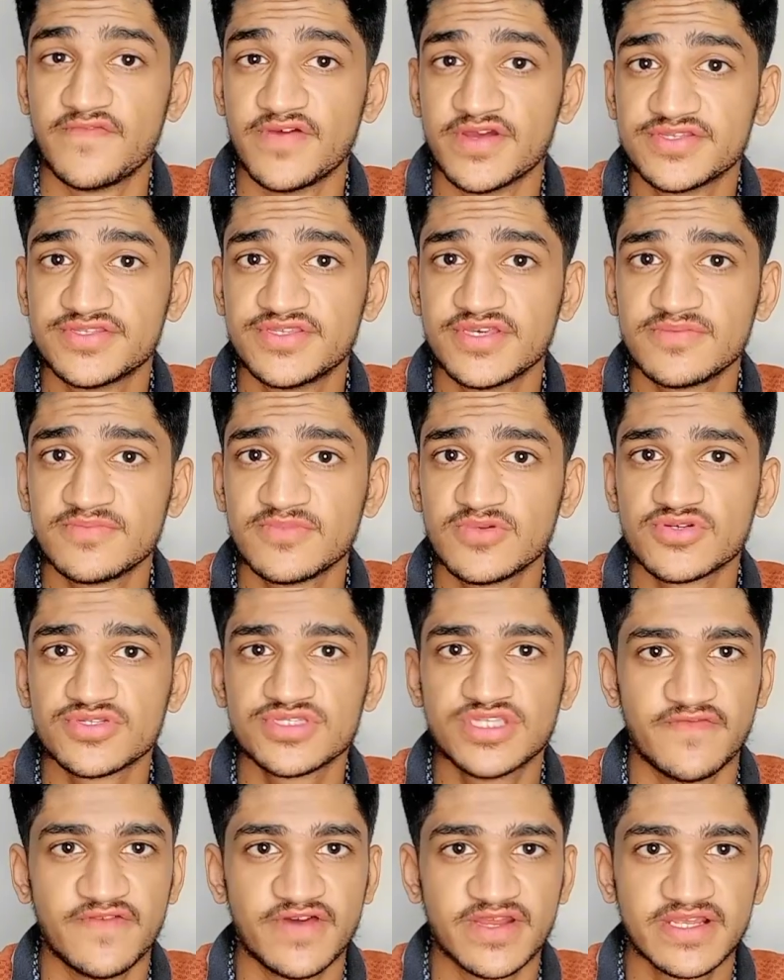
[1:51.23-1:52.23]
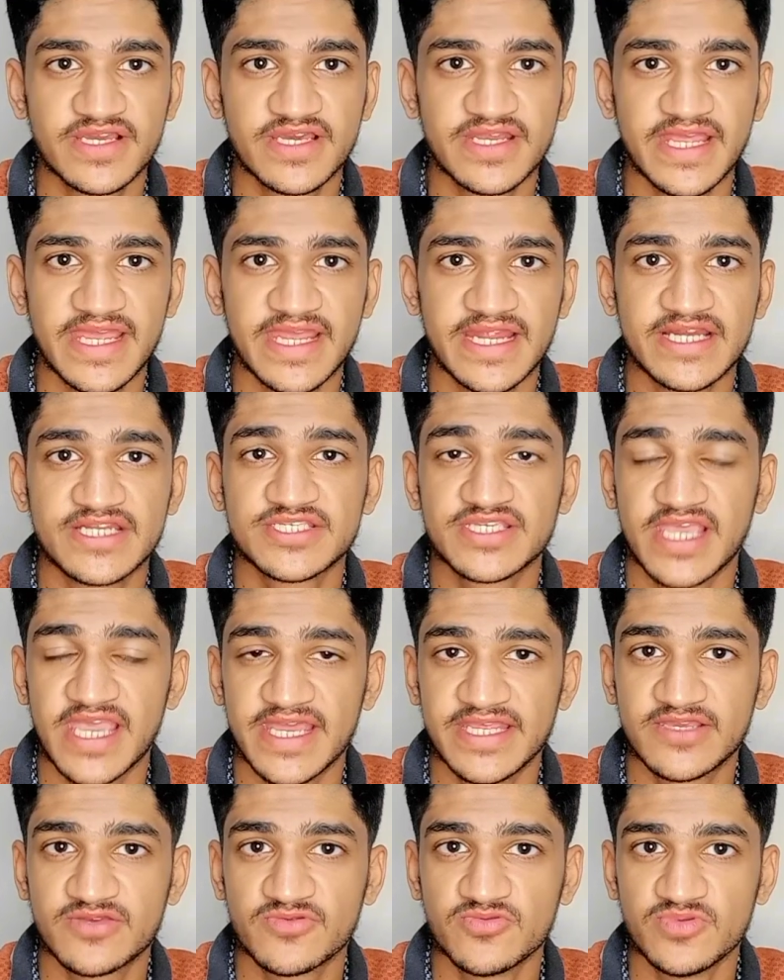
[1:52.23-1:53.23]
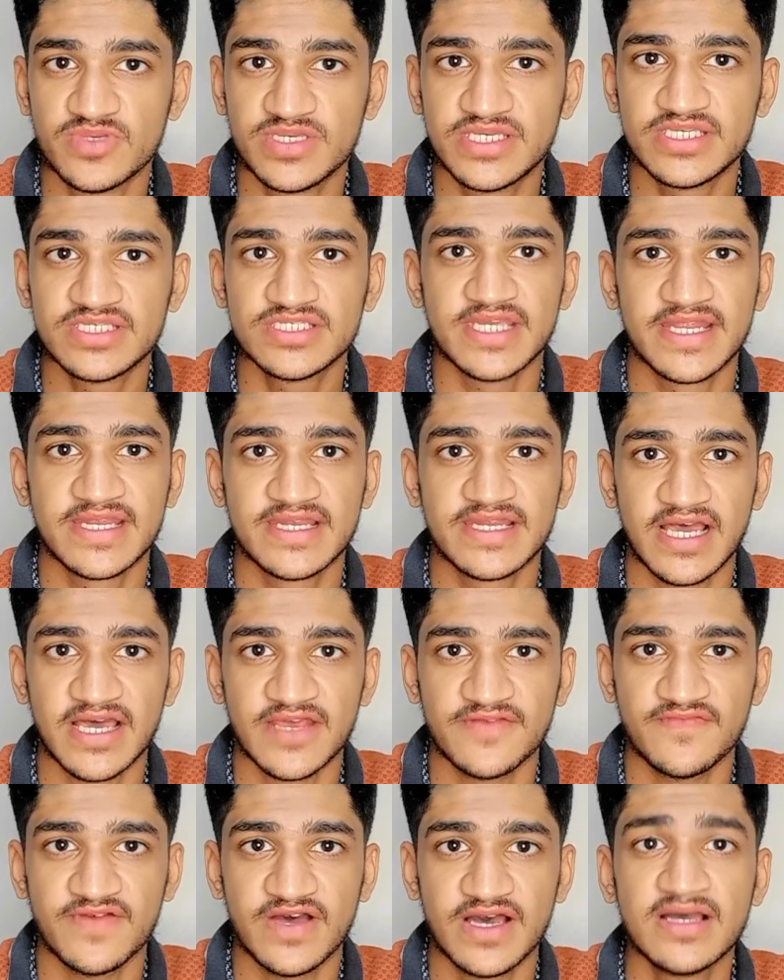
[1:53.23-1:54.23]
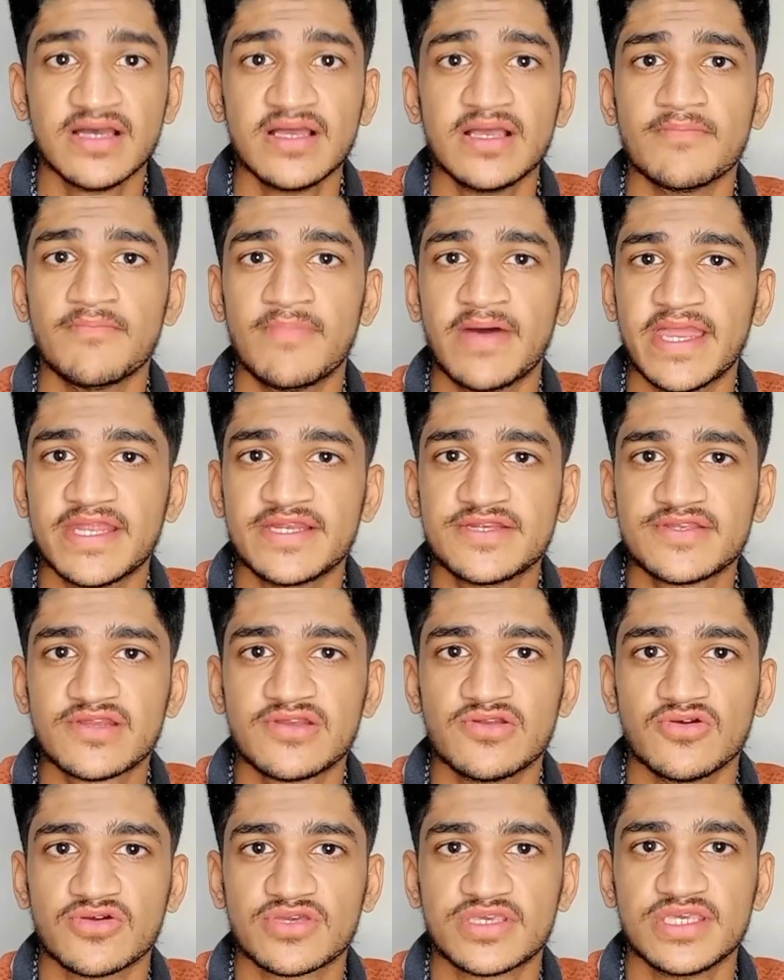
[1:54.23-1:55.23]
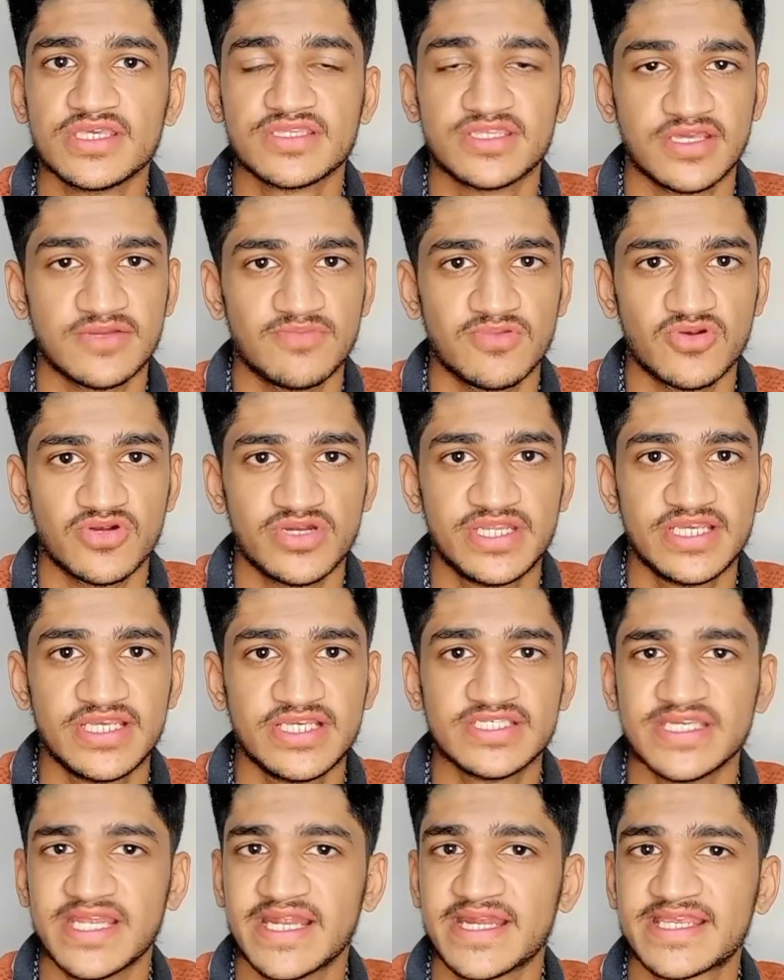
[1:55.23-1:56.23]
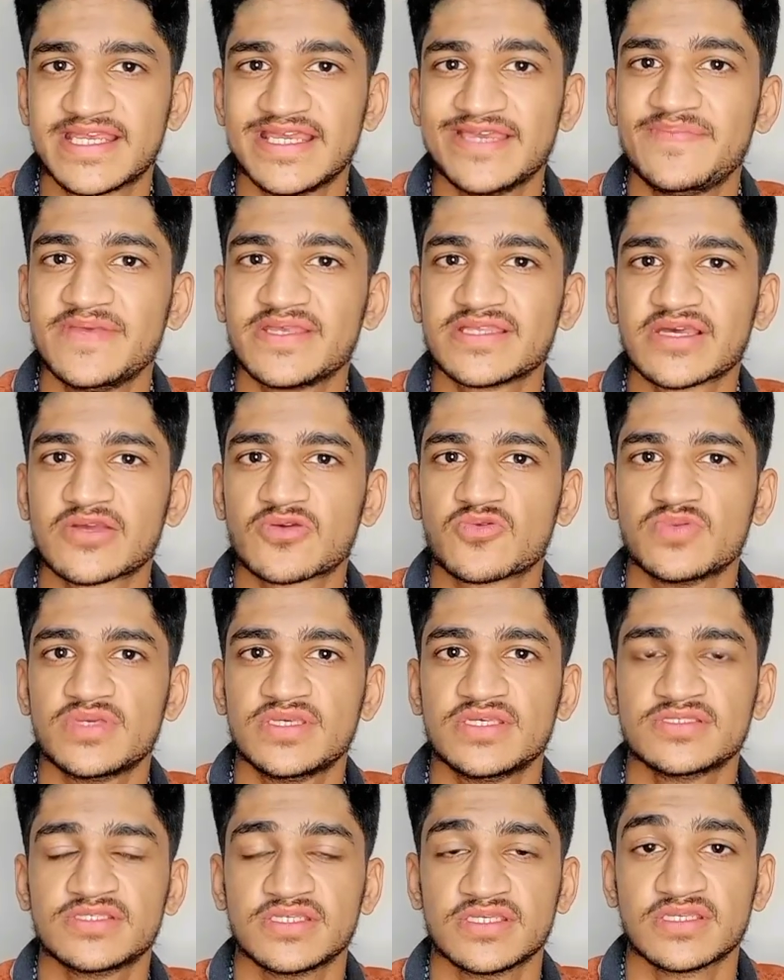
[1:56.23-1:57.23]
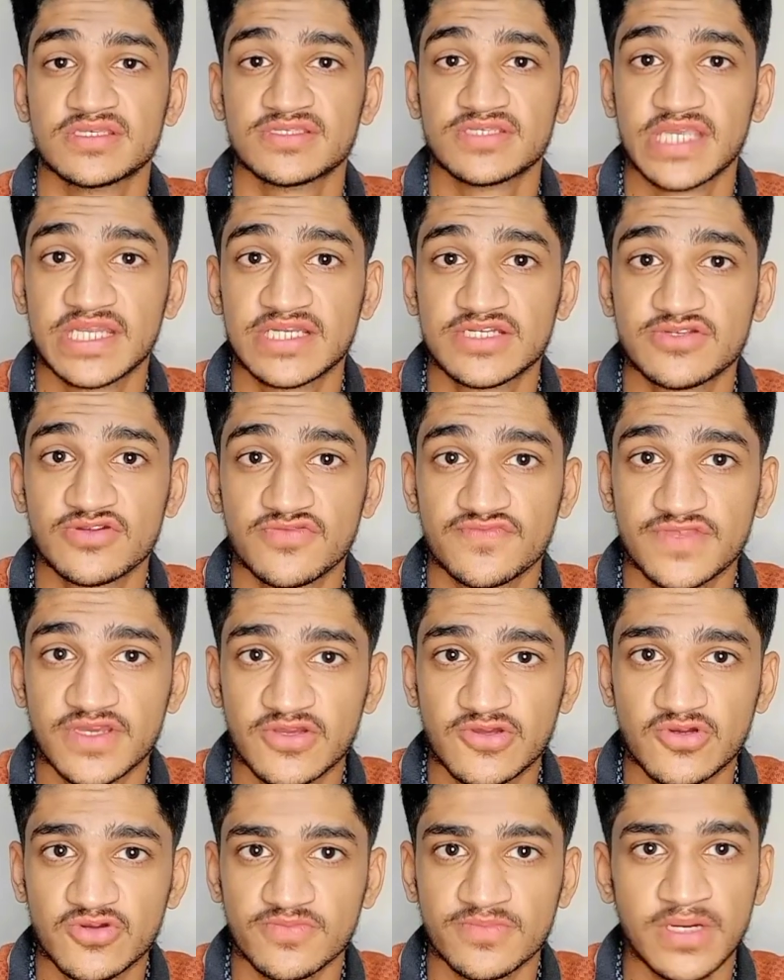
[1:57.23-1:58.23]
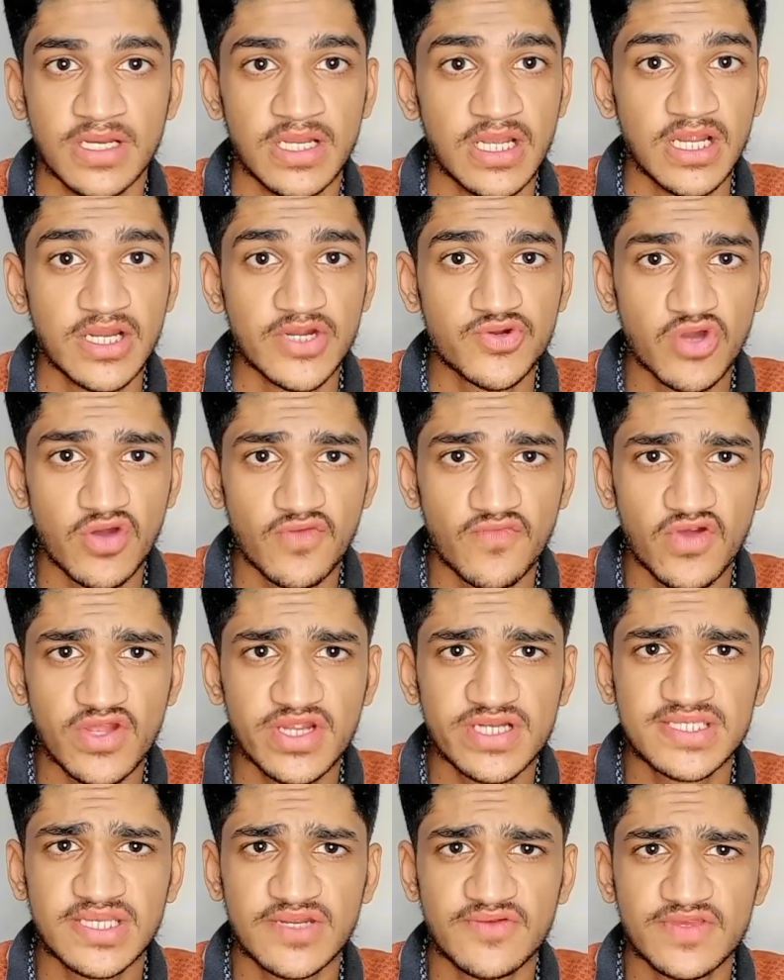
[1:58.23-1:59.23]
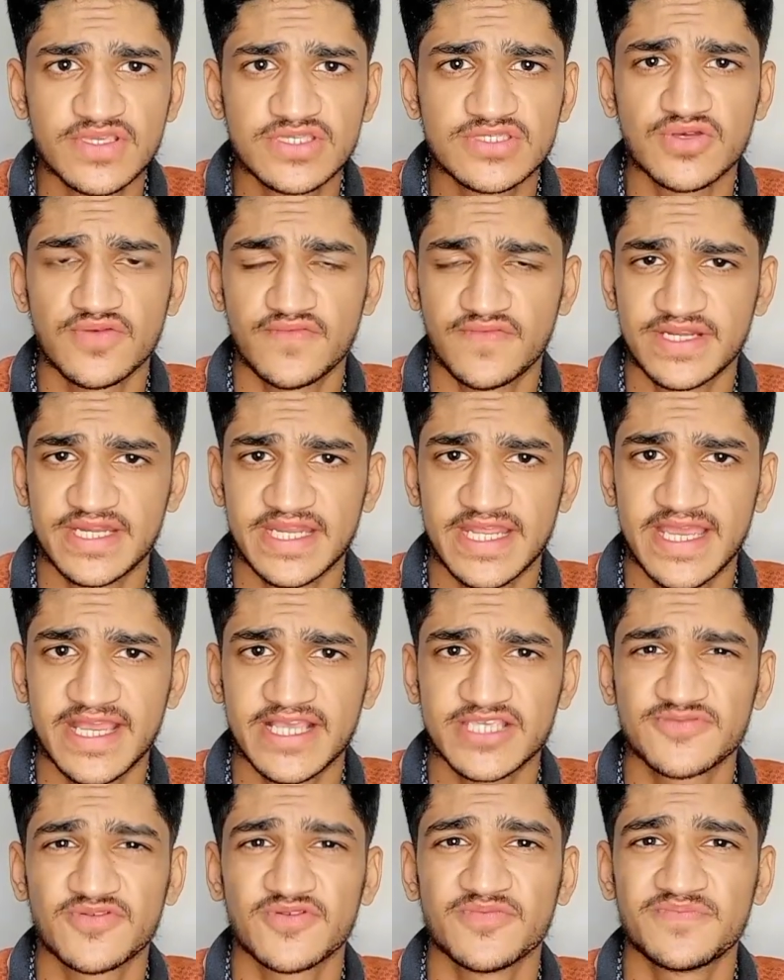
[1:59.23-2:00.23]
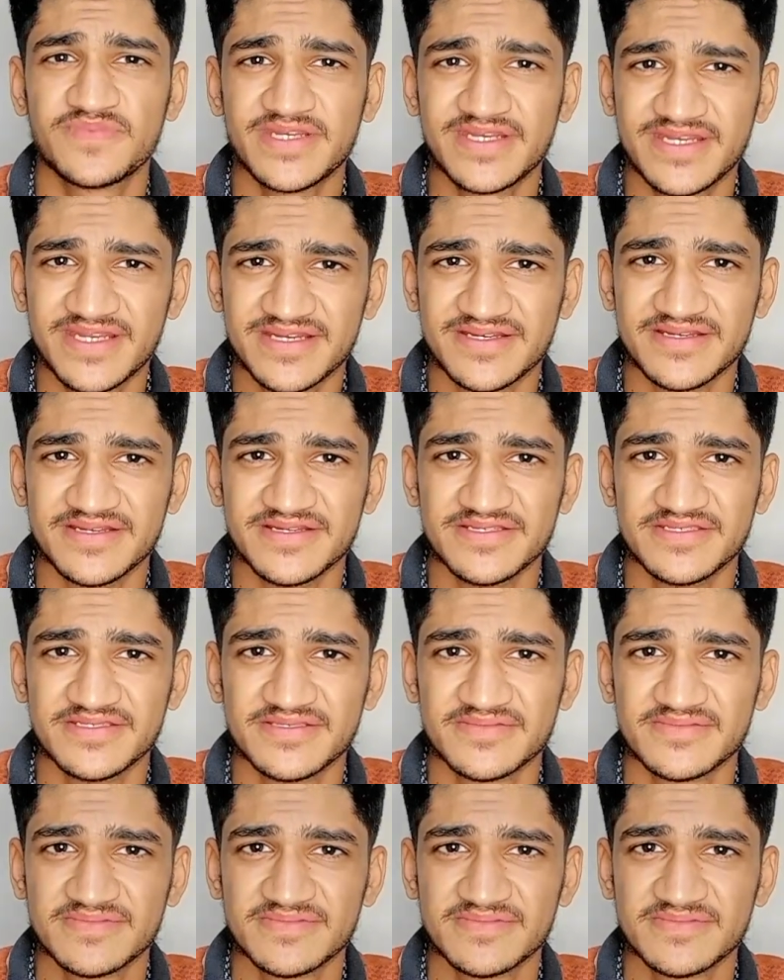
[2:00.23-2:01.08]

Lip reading: Furthermore, the worker ants carry queens and larvae by interlocking their bodies and keeping the queens in the center of the group to avoid the risk of attacks from predators.